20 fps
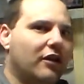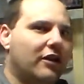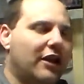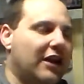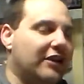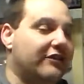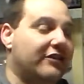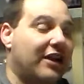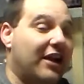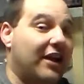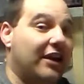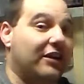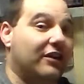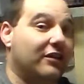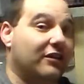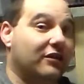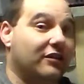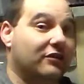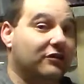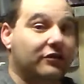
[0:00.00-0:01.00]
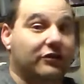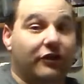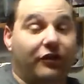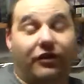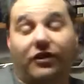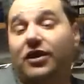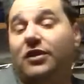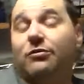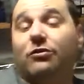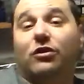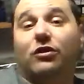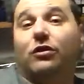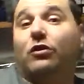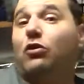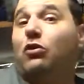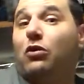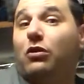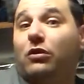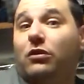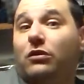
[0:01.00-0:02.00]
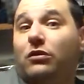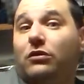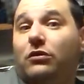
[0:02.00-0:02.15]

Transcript: That's got theme galore.